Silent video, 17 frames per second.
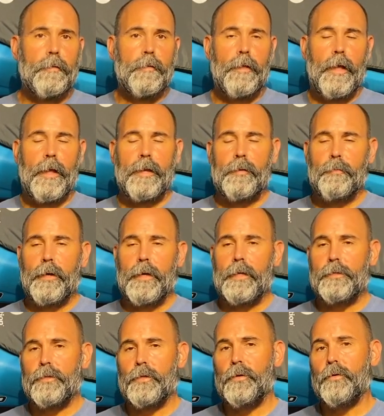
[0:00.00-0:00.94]

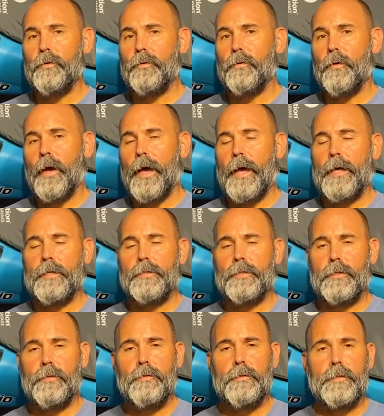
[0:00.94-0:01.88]
anybody who
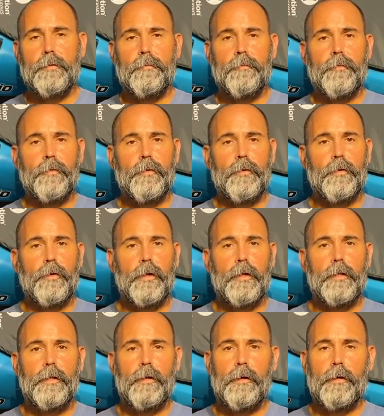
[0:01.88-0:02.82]
has used them for a
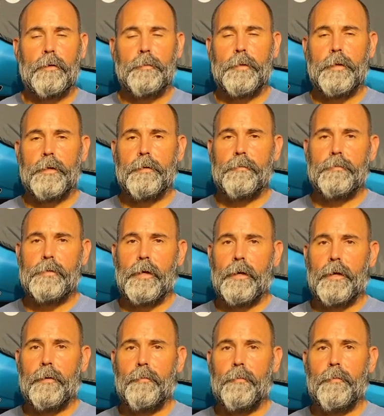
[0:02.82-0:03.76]
long period of
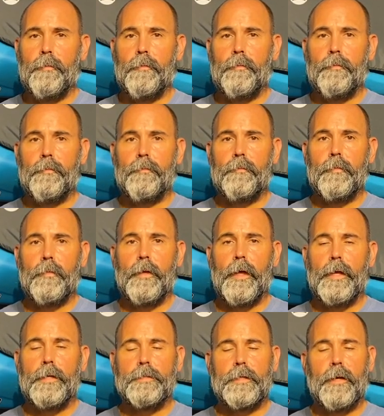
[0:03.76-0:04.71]
time
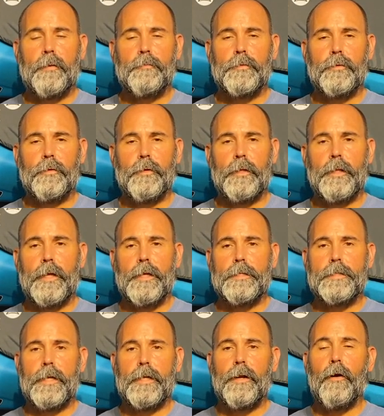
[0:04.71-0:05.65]
has come to realize
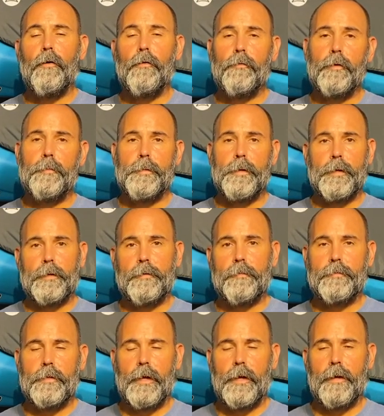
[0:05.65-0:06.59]
that over a period of
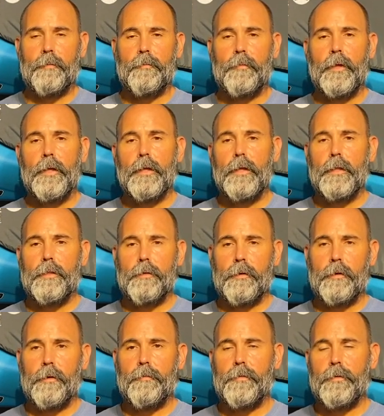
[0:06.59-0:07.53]
time, there
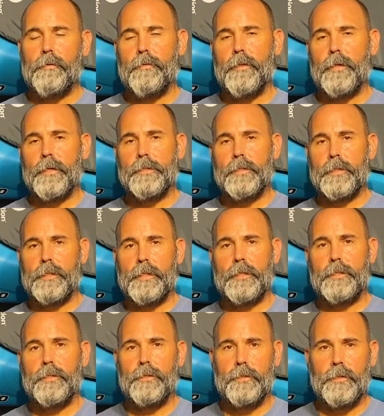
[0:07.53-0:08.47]
are a few things you need
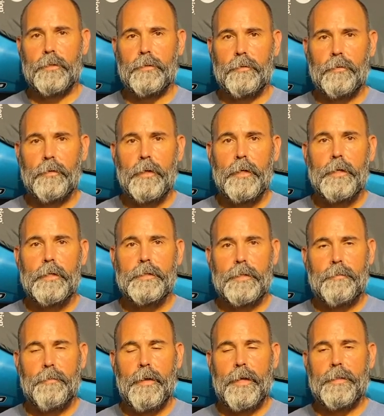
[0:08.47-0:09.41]
to do to
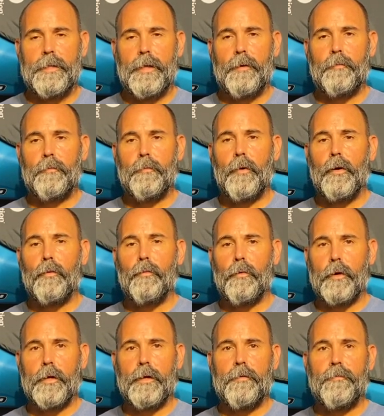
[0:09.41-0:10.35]
make them
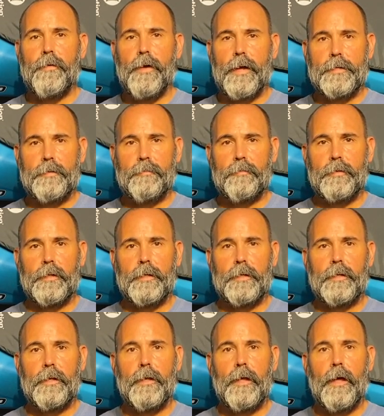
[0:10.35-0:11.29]
work
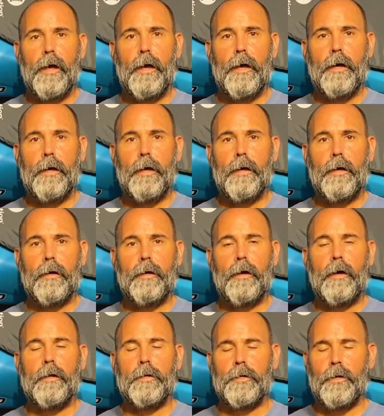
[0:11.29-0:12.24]
effectively uh,
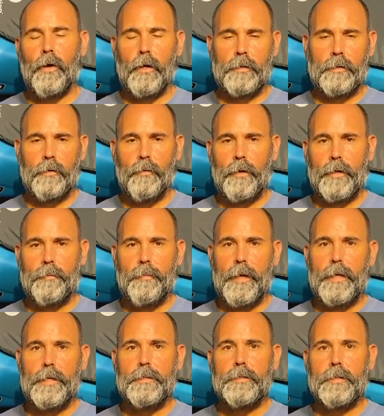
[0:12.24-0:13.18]
on an ongoing
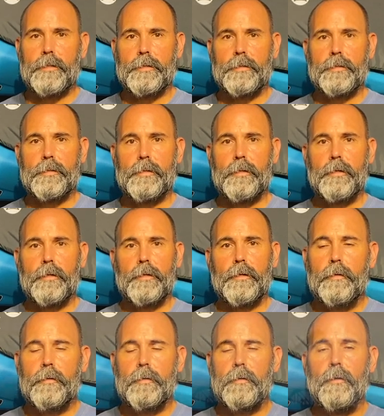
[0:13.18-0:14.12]
basis.
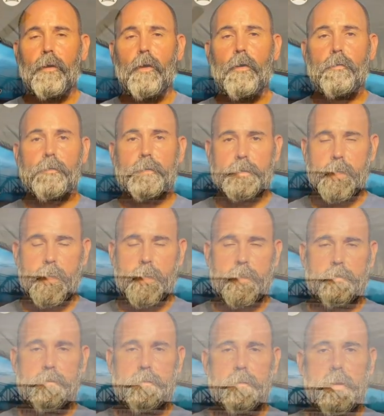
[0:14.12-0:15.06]
Over
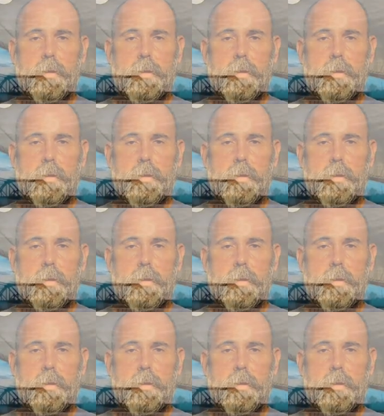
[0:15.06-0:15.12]
time,